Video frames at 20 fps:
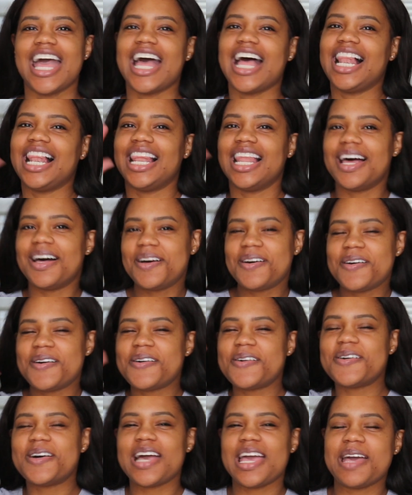
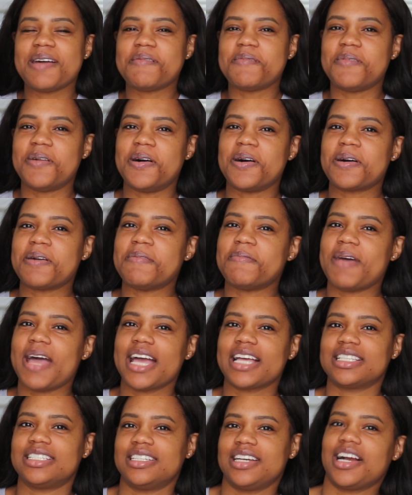Hello and welcome
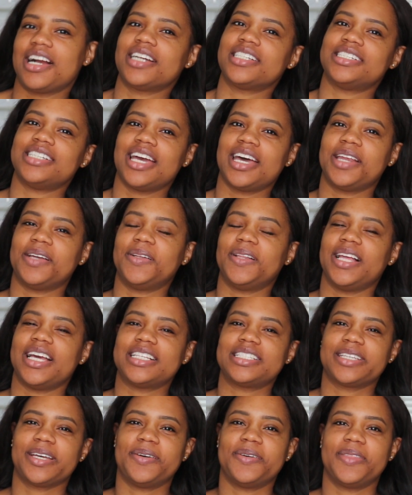back to our channel.
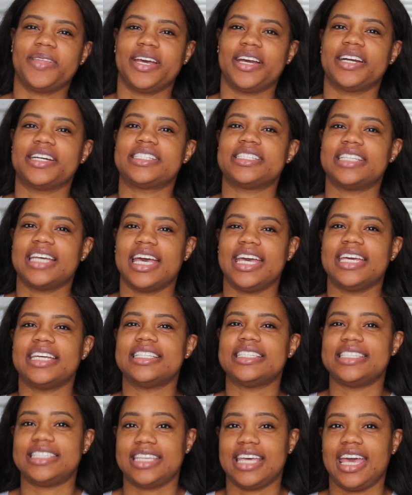Let's Go There,
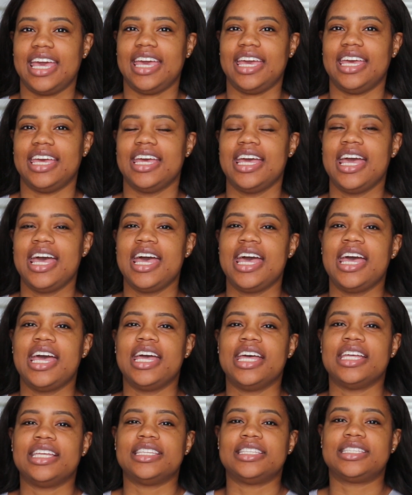Tay and Zay.
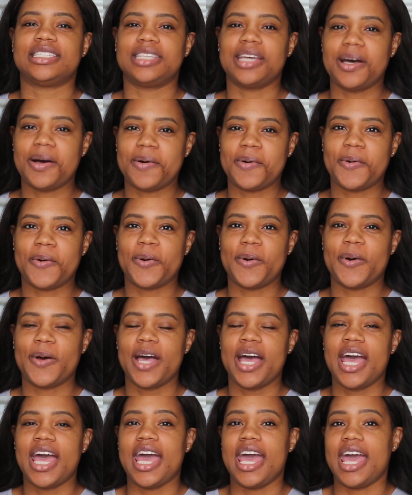
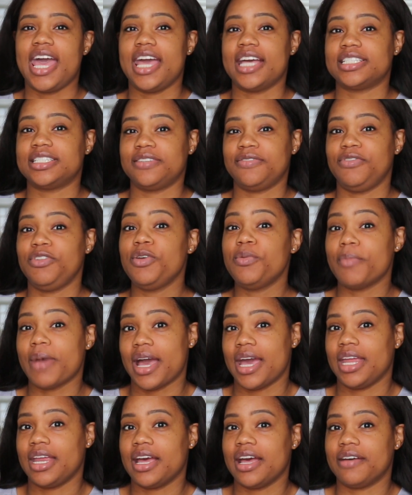So, as you
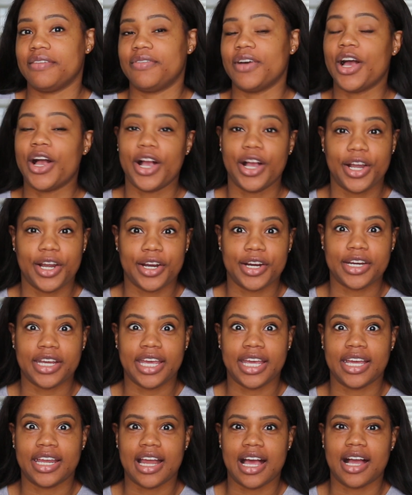might have heard
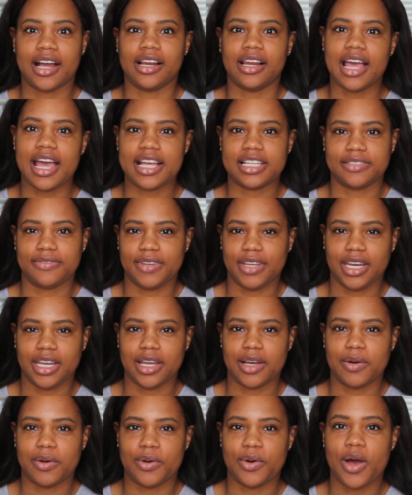in our last
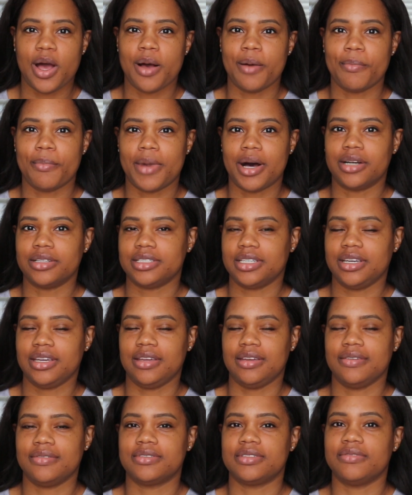video,
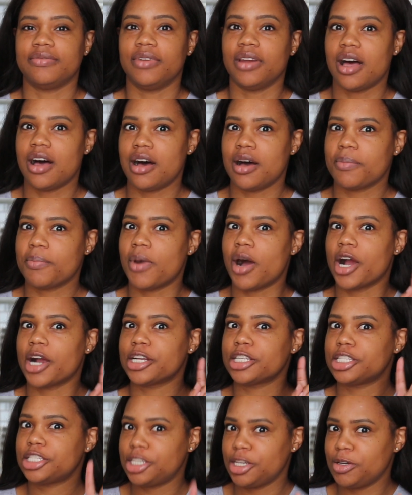Maldives vlog
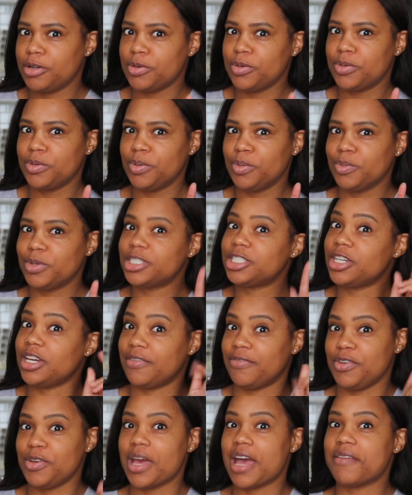part 2, which
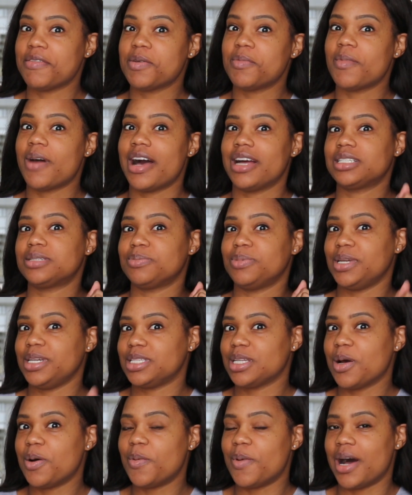if you haven't watched,
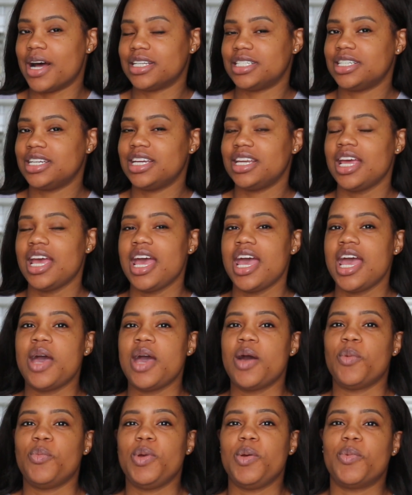please go watch it.
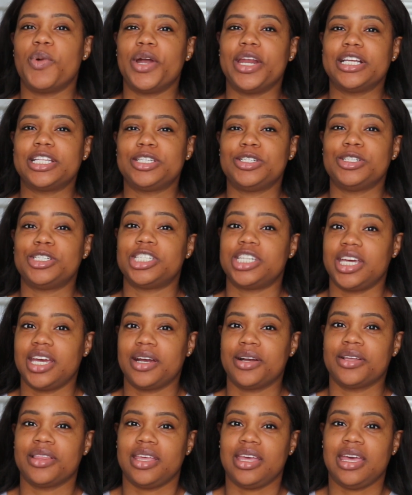We wanted to
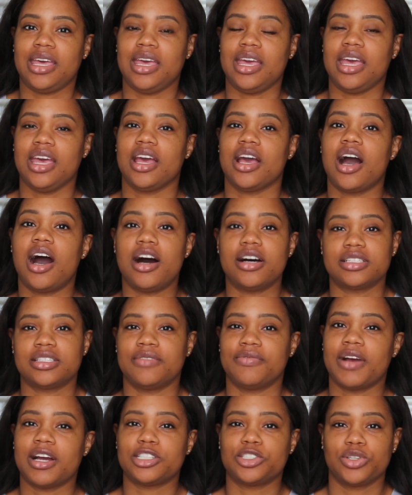share the cost
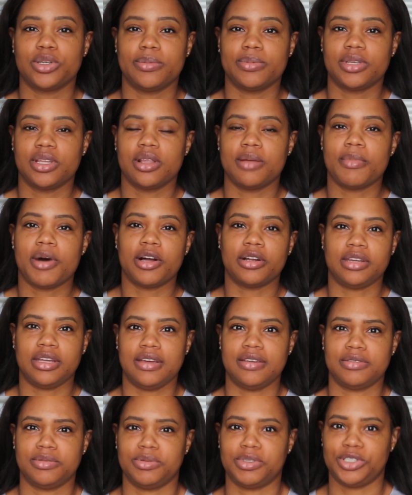of our trip to the
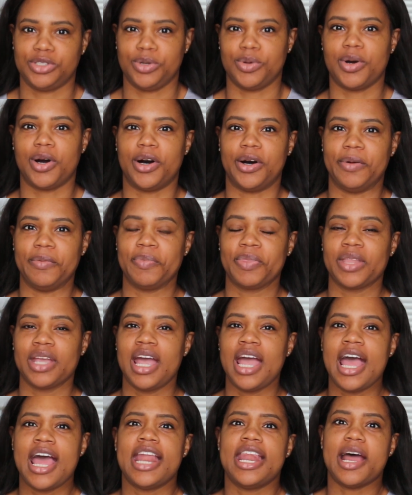Maldives with you all.
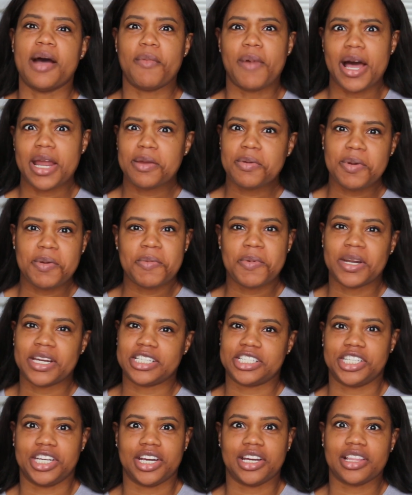Now, why do we want to
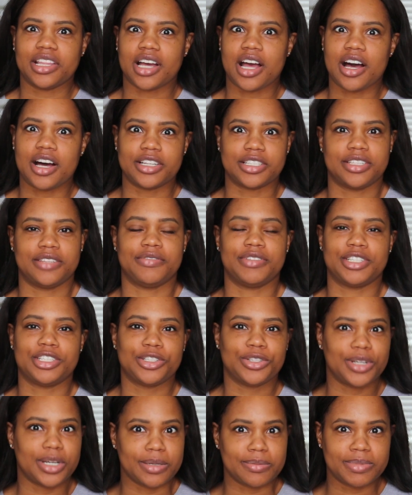share the cost of the
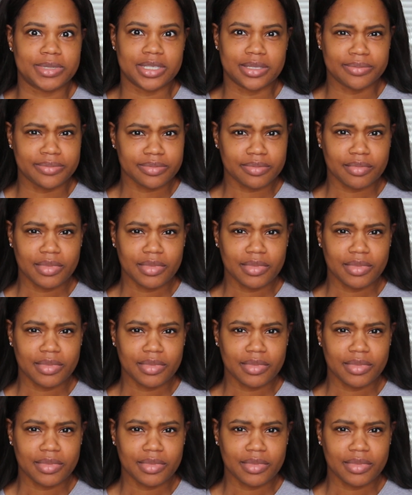trips?